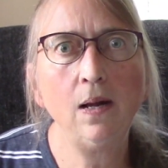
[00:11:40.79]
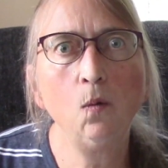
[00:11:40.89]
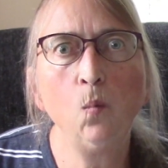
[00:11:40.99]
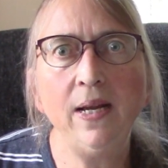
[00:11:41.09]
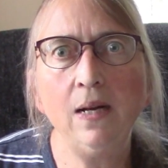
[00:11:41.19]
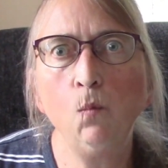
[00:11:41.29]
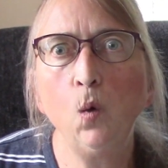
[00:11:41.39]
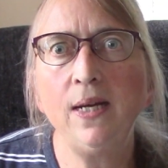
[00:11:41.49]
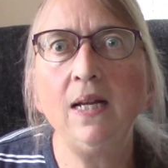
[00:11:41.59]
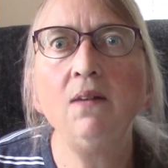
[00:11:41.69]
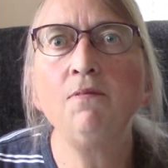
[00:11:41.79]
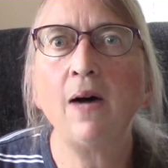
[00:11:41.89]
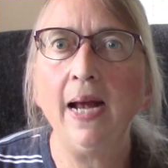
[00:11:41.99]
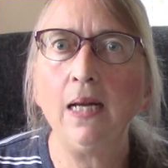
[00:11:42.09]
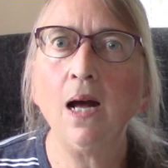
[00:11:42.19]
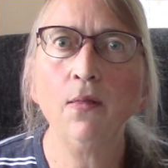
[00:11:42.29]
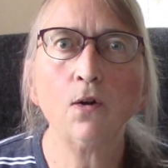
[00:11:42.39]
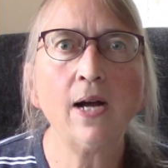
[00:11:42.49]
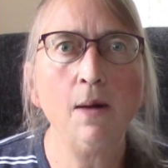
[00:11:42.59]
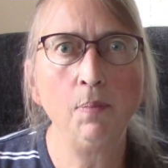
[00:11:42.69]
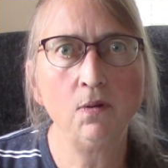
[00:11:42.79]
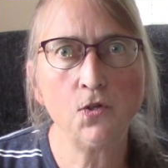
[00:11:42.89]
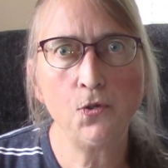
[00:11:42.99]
we would invite other couples